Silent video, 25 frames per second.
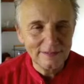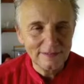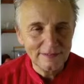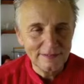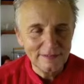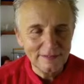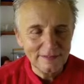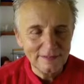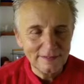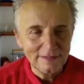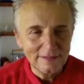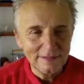
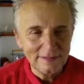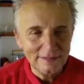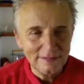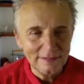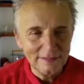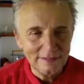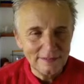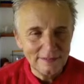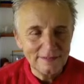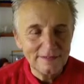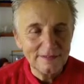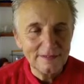
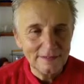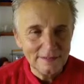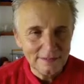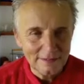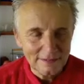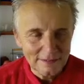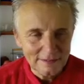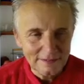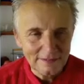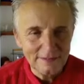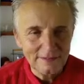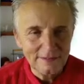
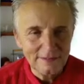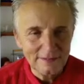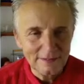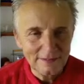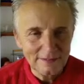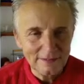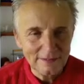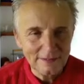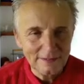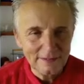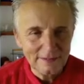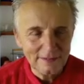
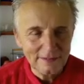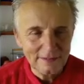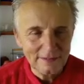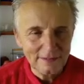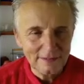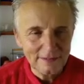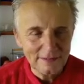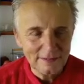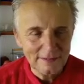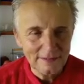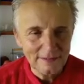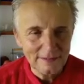
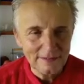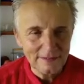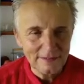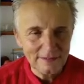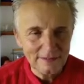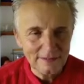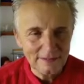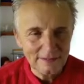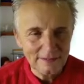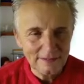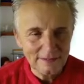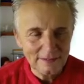
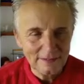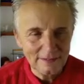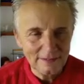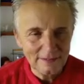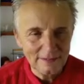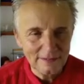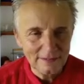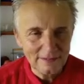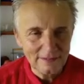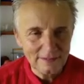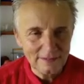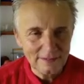
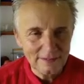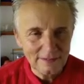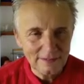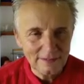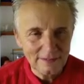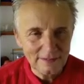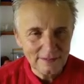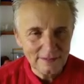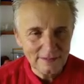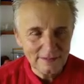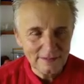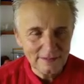
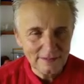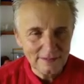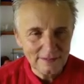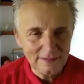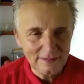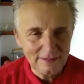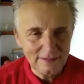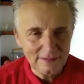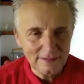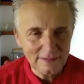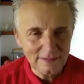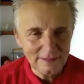
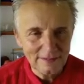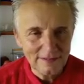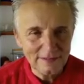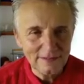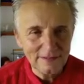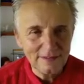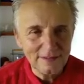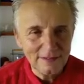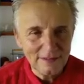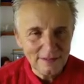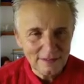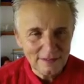
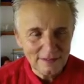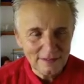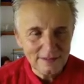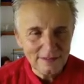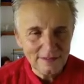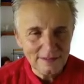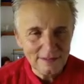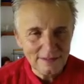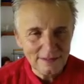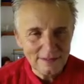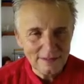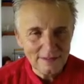
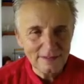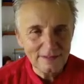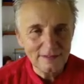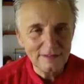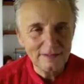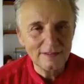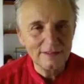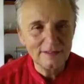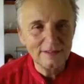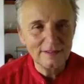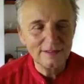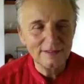
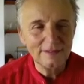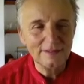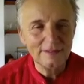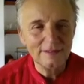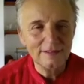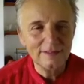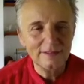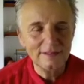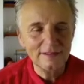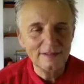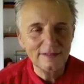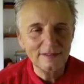
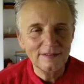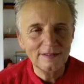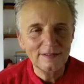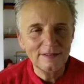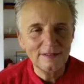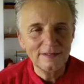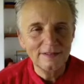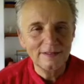The person shown says nothing.